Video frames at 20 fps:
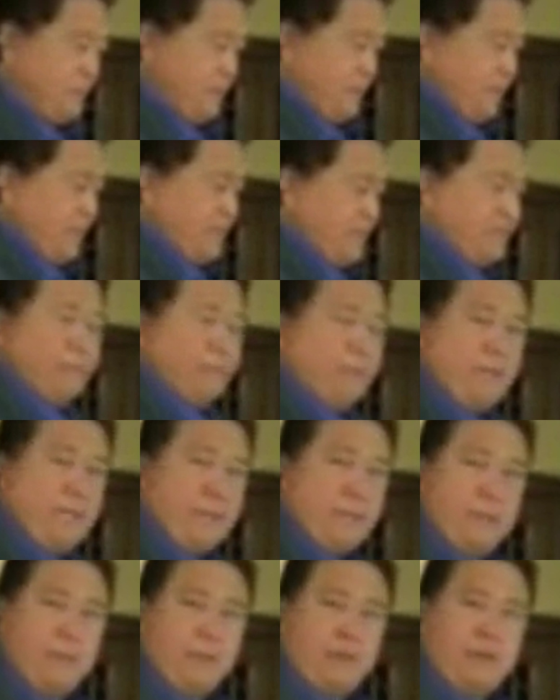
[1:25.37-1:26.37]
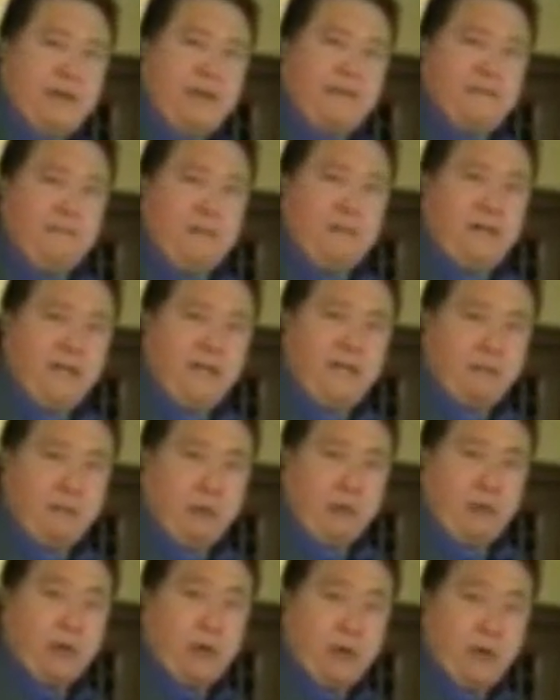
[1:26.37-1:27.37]
These are people who have money
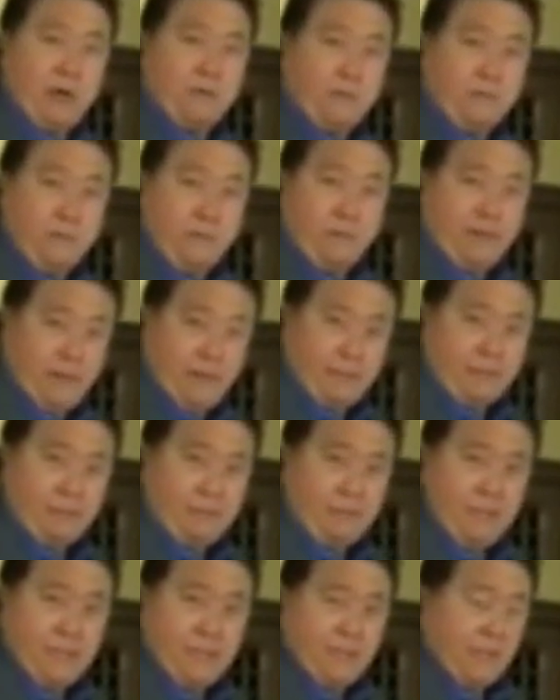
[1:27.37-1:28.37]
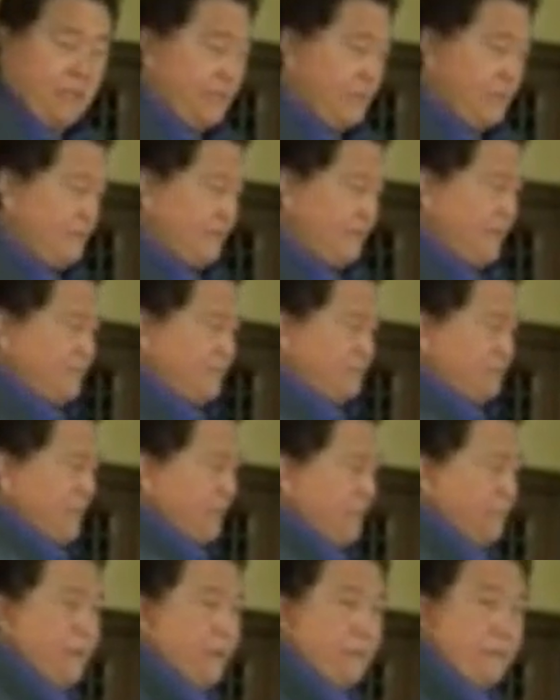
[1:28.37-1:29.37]
work hard for them. These
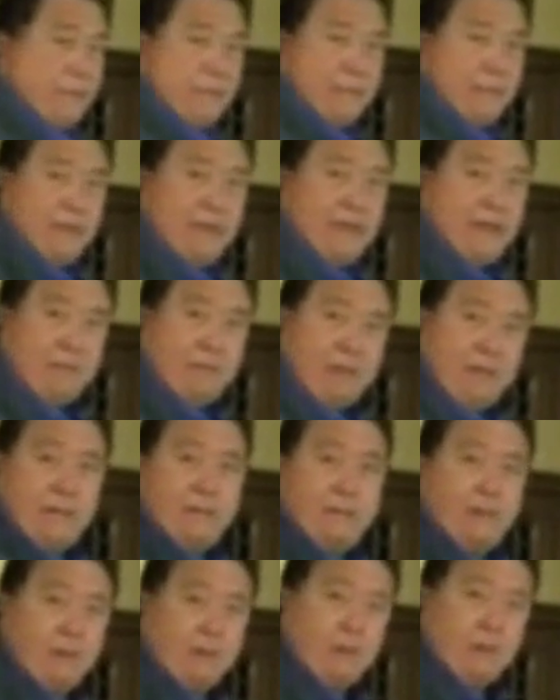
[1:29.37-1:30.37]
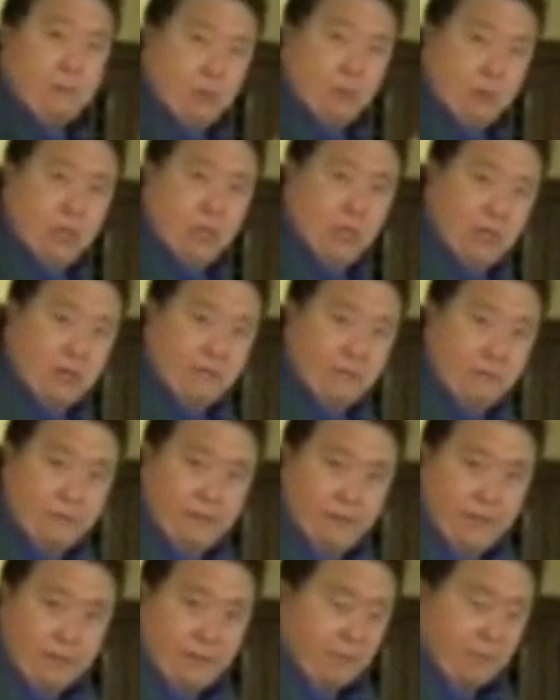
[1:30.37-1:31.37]
people are people who have people work hard for
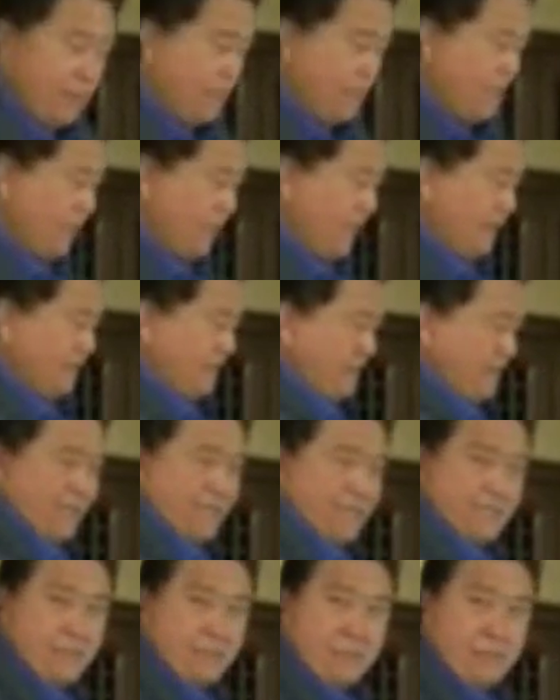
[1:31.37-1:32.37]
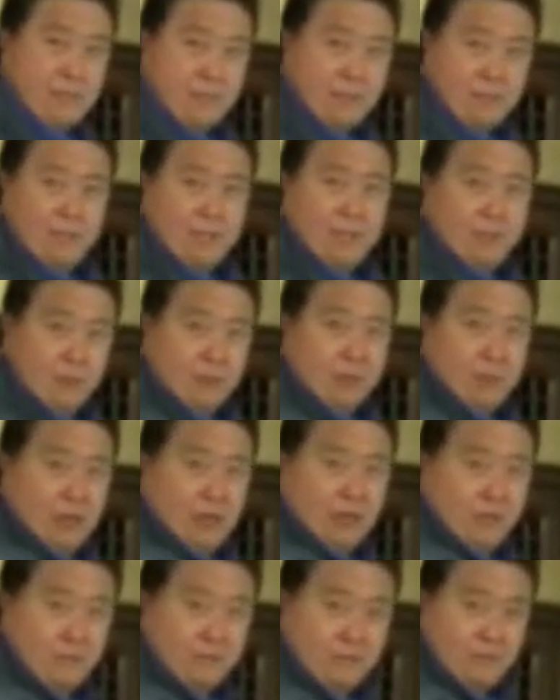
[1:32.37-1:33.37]
them. And these are the people that work
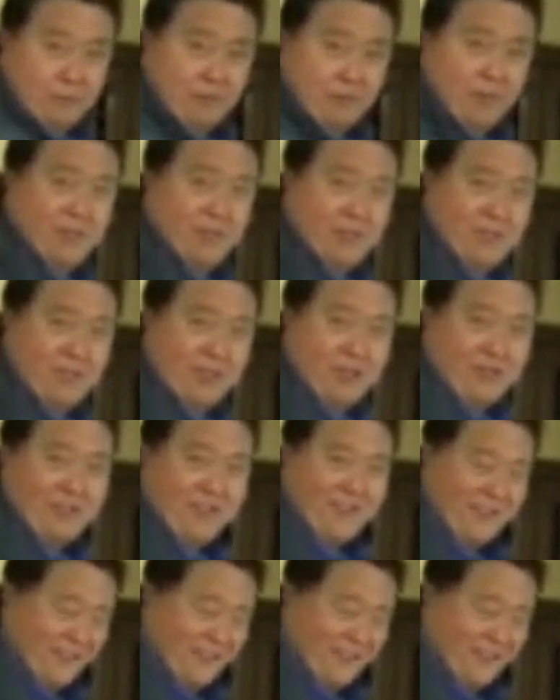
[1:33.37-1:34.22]
hard for the rich here.